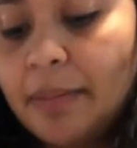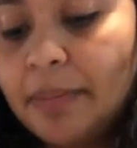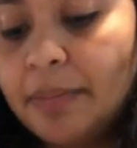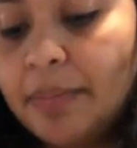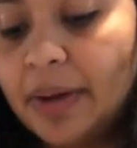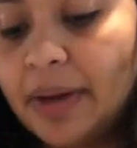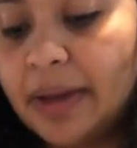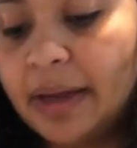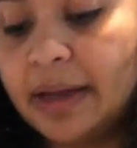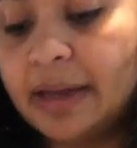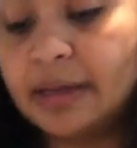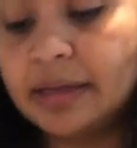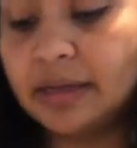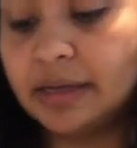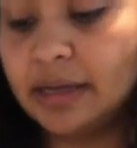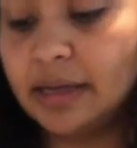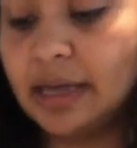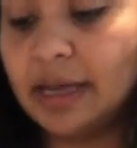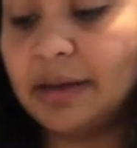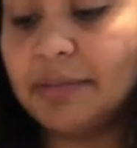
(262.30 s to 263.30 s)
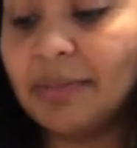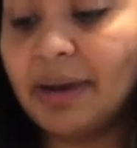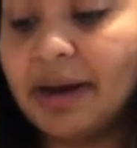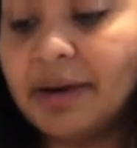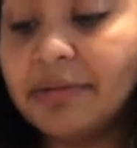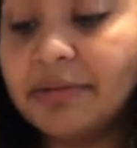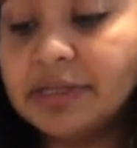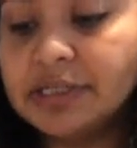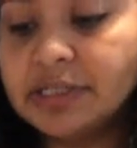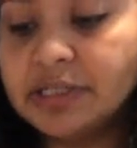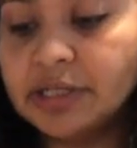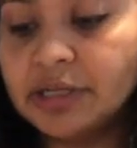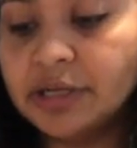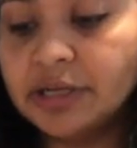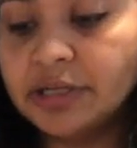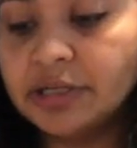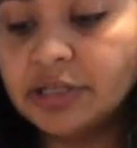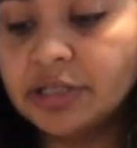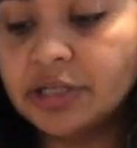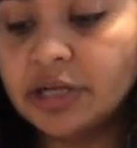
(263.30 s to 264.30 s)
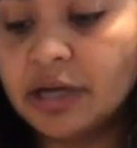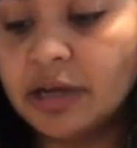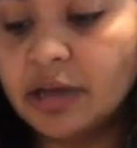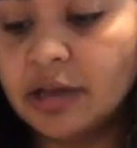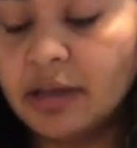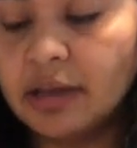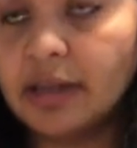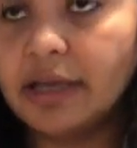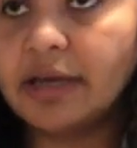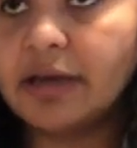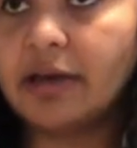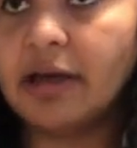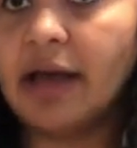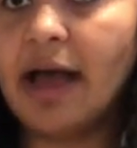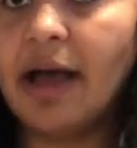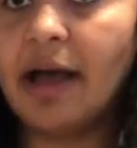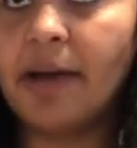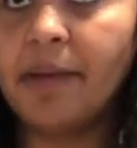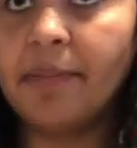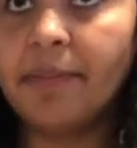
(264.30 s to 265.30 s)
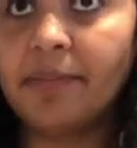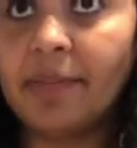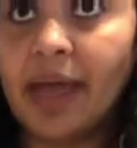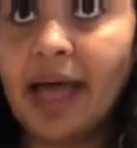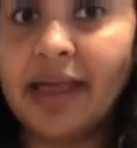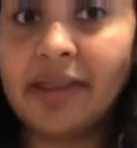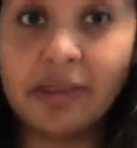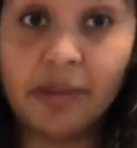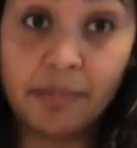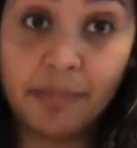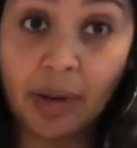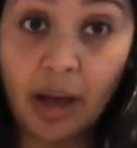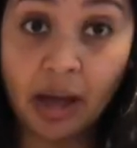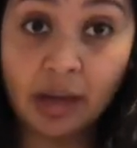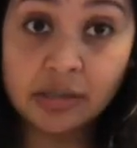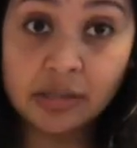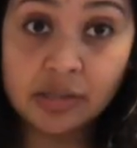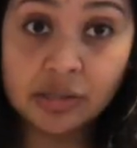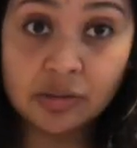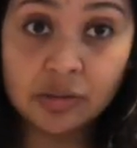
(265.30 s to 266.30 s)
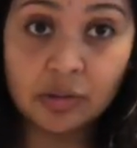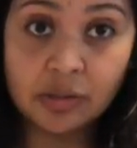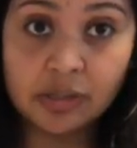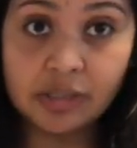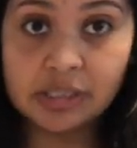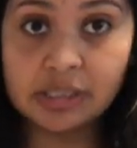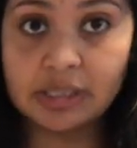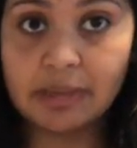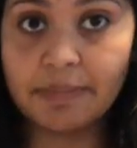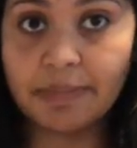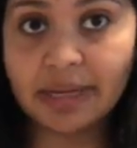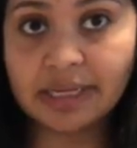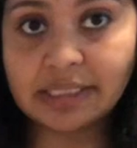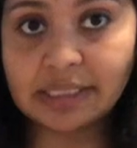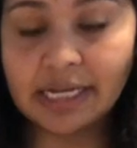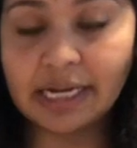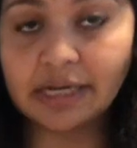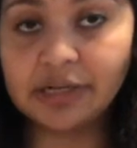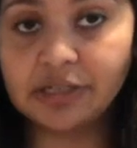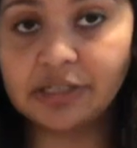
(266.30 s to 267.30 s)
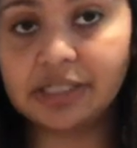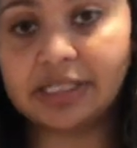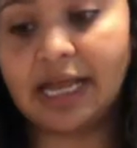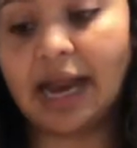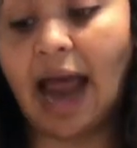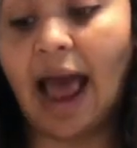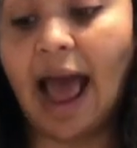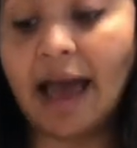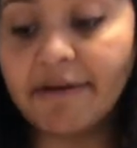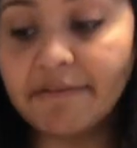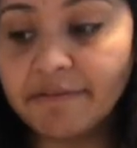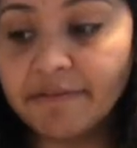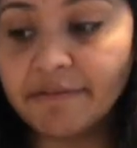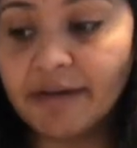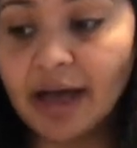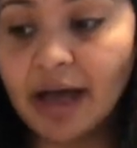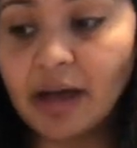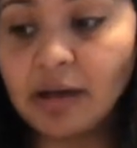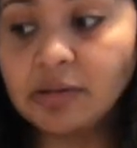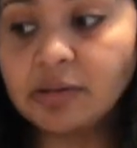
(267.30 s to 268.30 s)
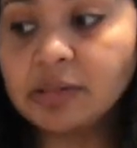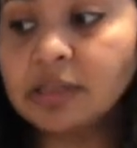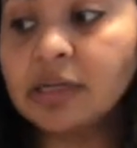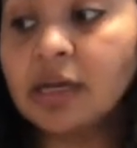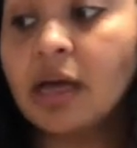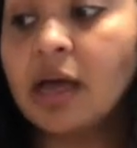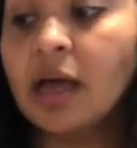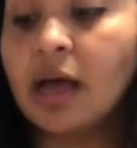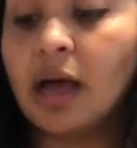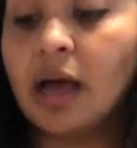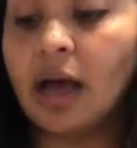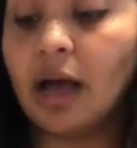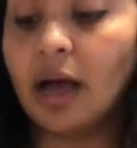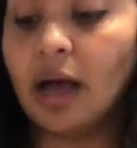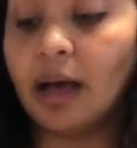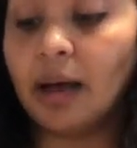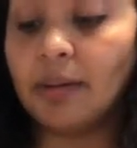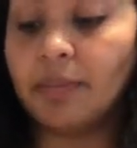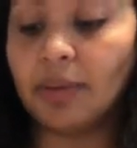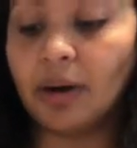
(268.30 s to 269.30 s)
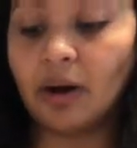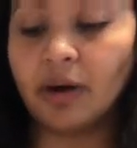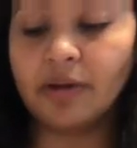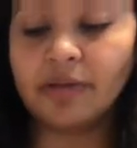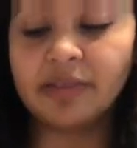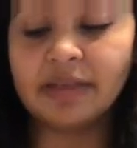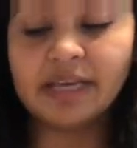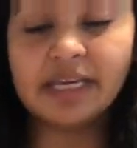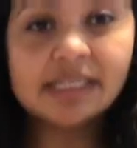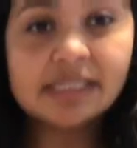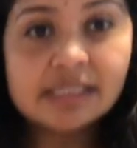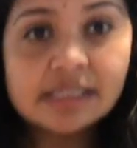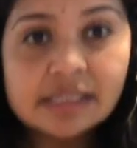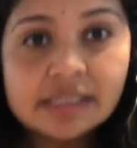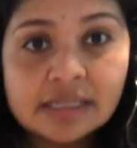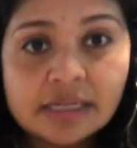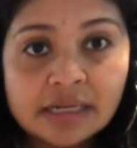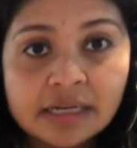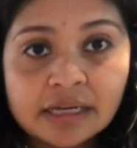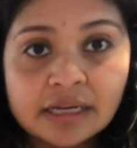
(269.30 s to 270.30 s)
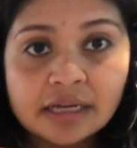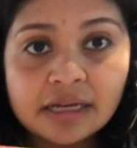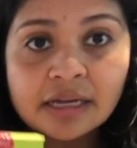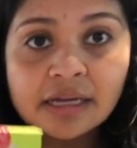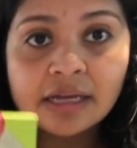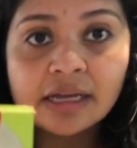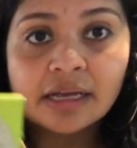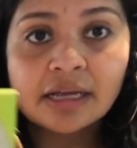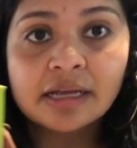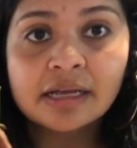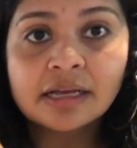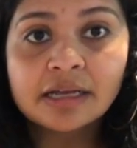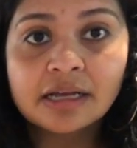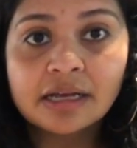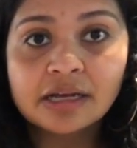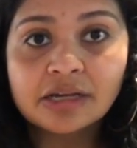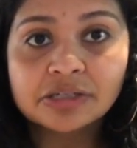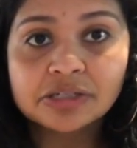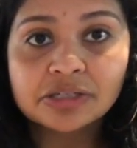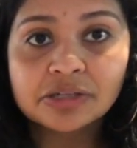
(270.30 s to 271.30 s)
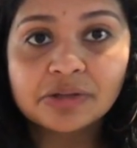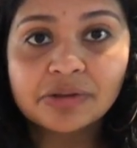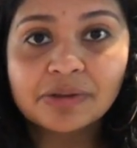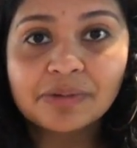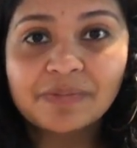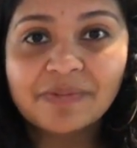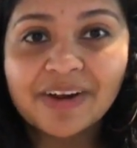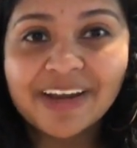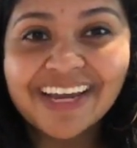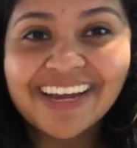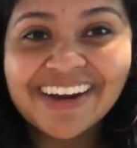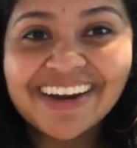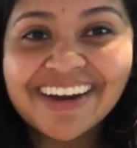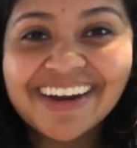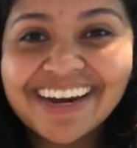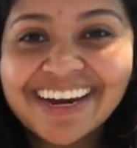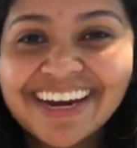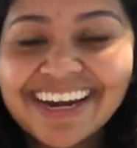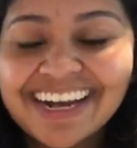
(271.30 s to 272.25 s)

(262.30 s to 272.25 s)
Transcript: But in my research, like at the box stores, the best liners that I've found are these. I'll show them right here.